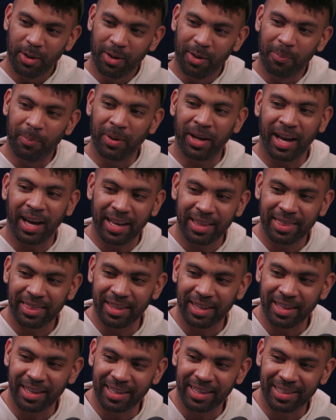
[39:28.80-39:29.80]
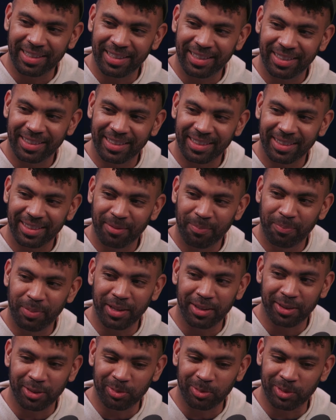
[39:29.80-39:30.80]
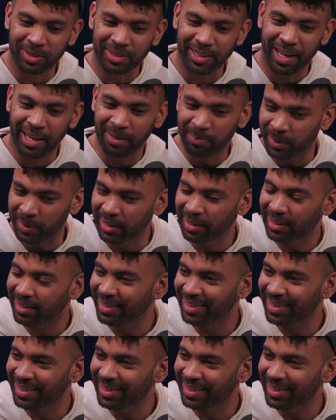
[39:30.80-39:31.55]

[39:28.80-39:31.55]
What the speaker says: But I think Peter's was epic.